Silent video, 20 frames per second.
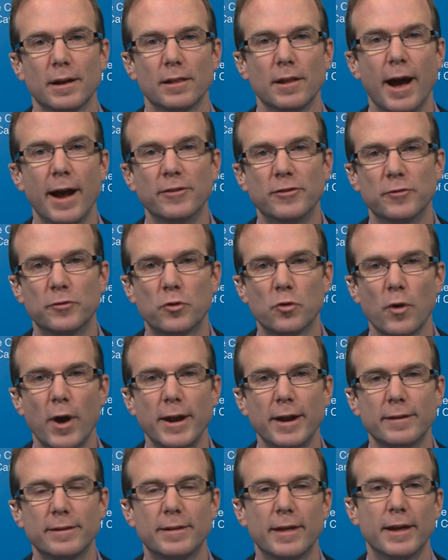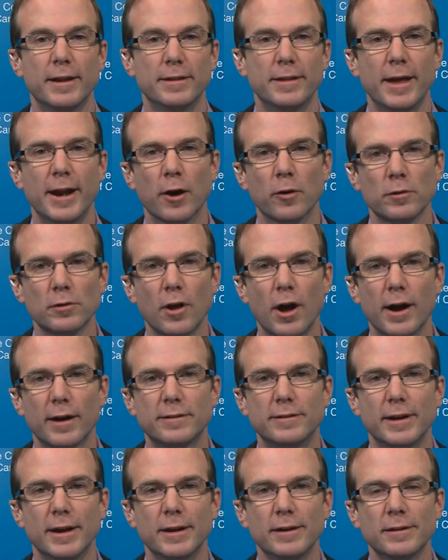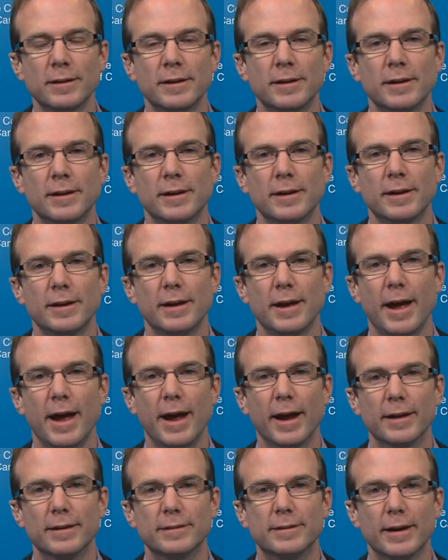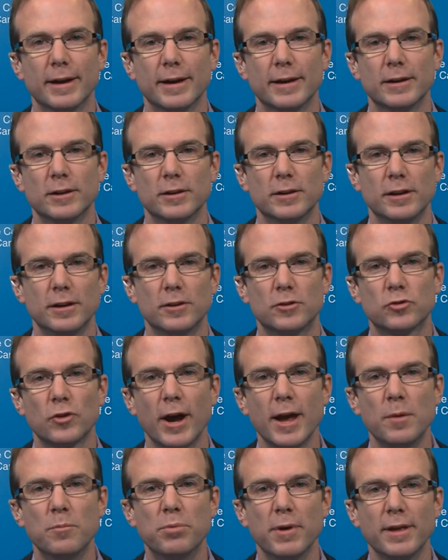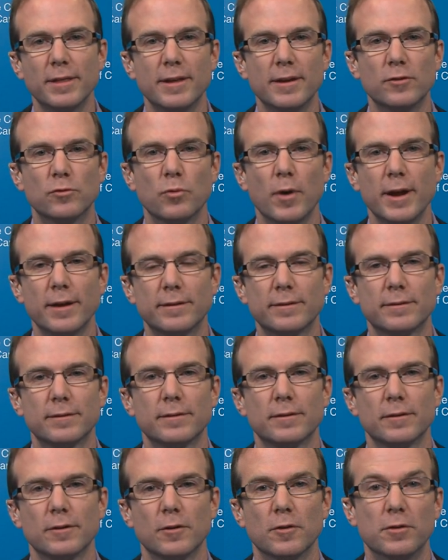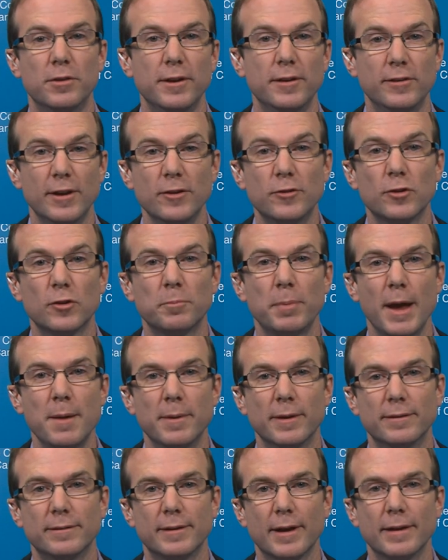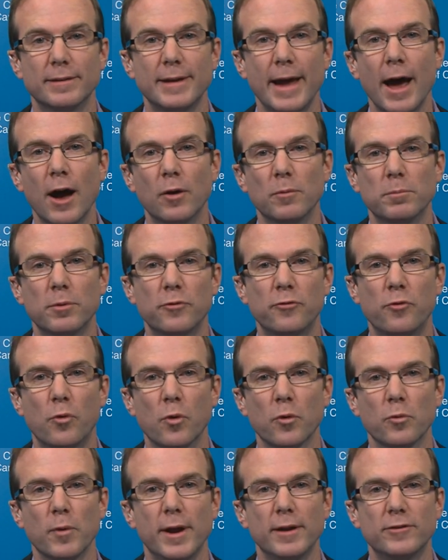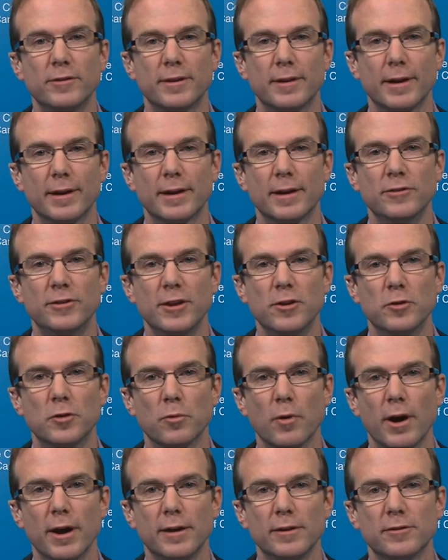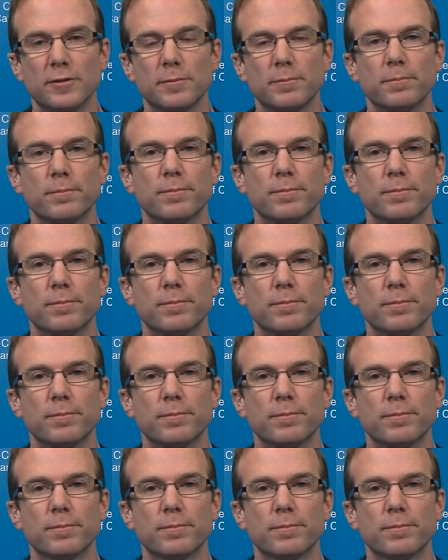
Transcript: lines of credit that, that aren't locked in and uh, try and bring these rates, uh, these interest payments uh, down before rates uh, continue to rise.